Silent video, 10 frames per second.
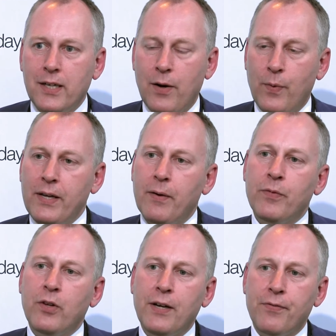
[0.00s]
And we
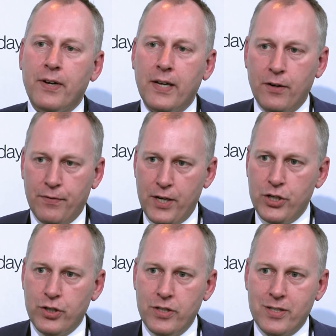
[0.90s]
can deliver
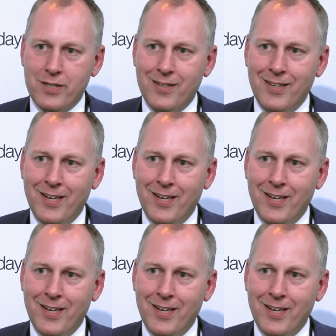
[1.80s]
innovations.